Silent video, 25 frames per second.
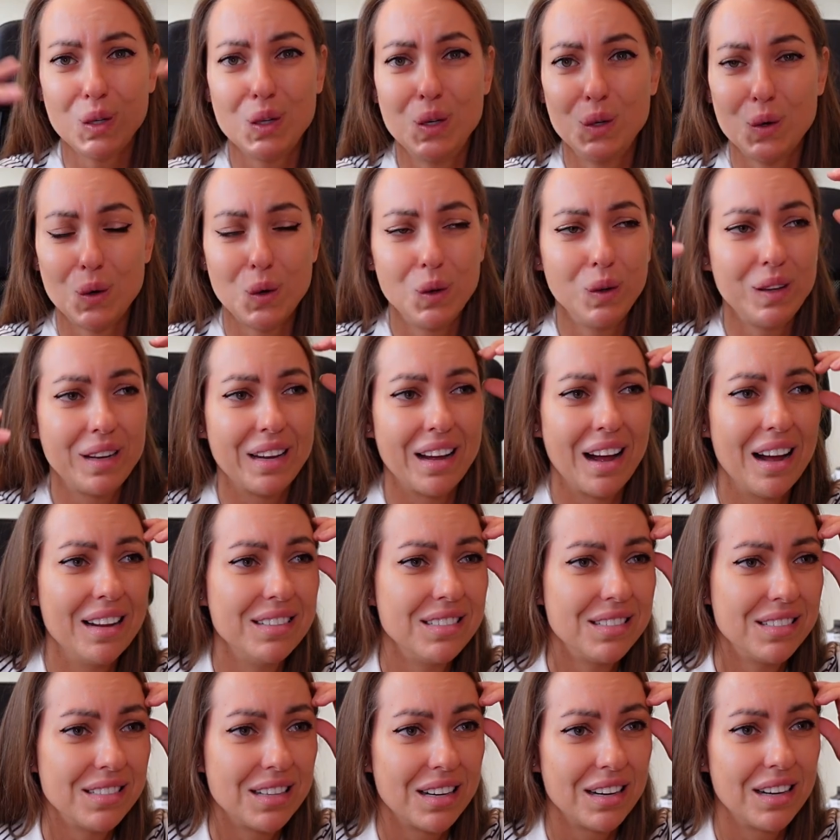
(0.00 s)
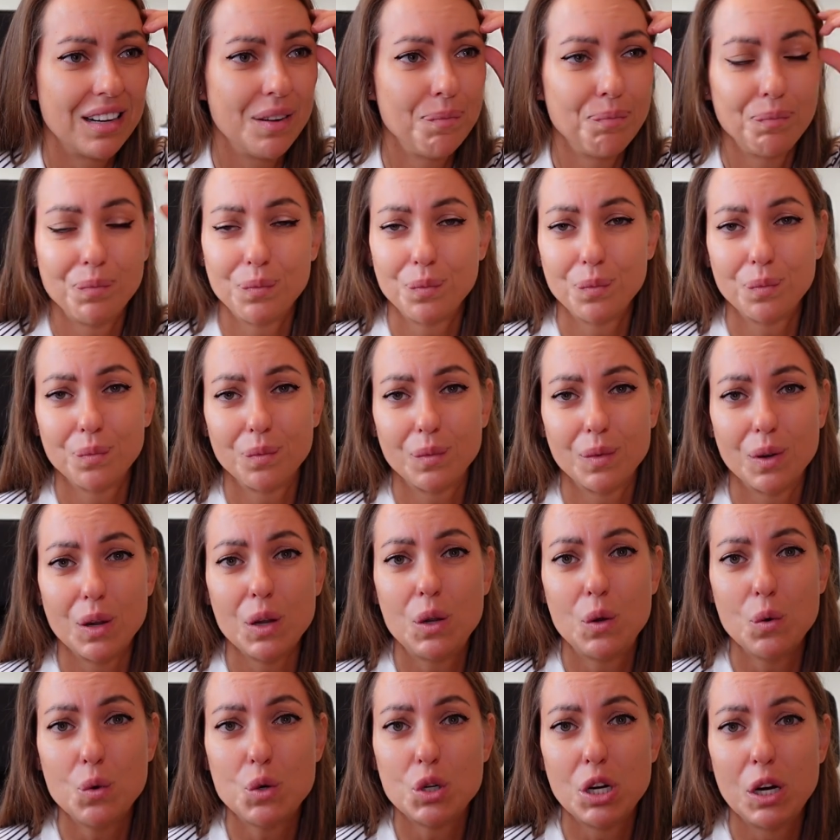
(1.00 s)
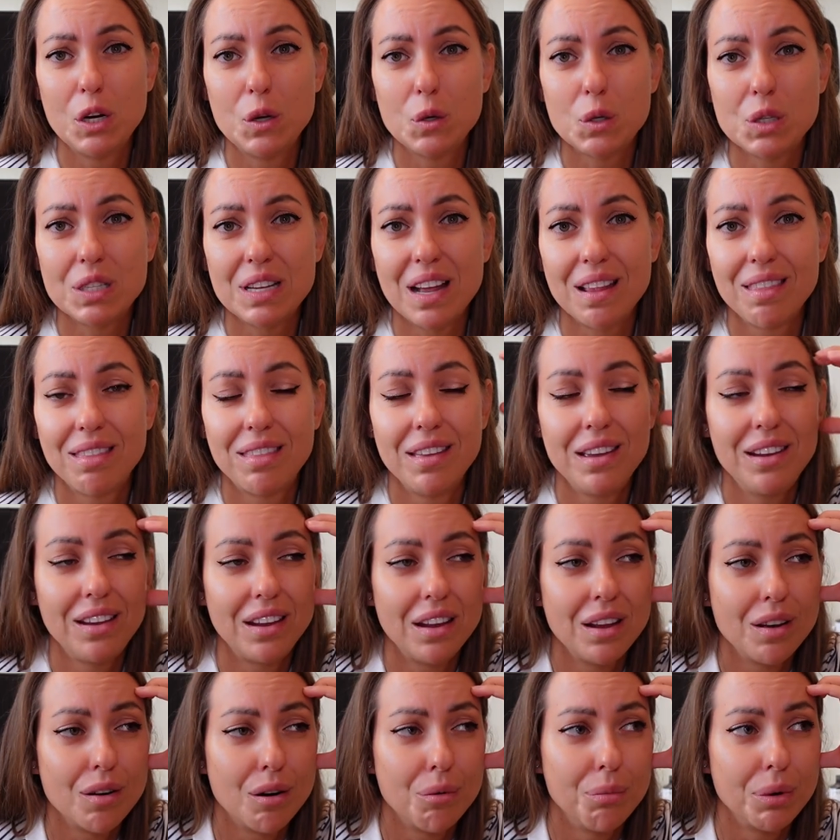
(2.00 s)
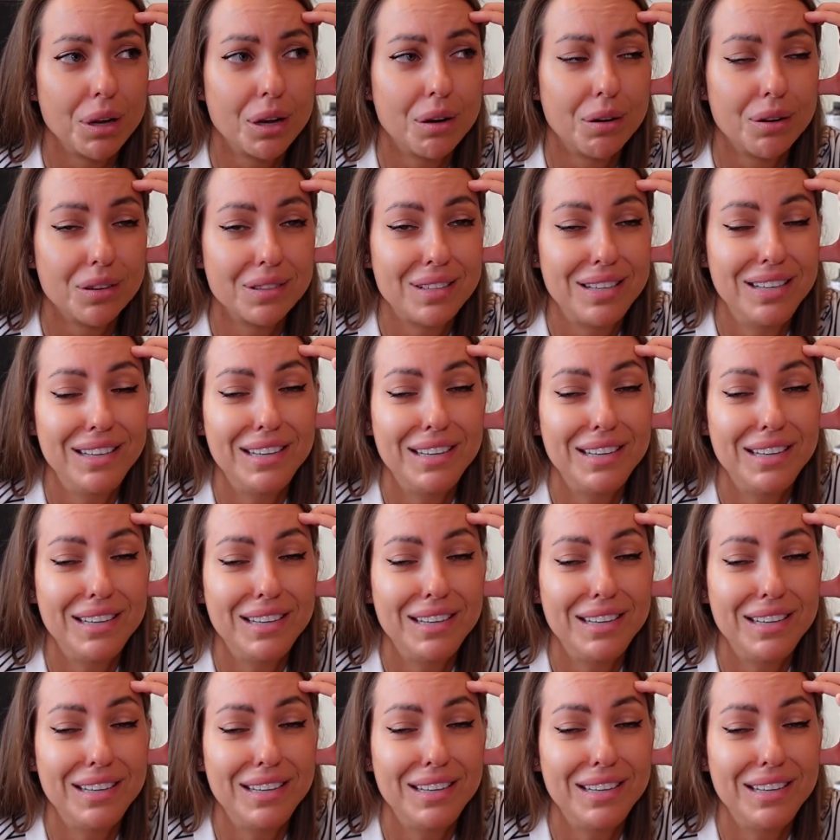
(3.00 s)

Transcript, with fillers: in all, and um, usually you start thinking, oh my God,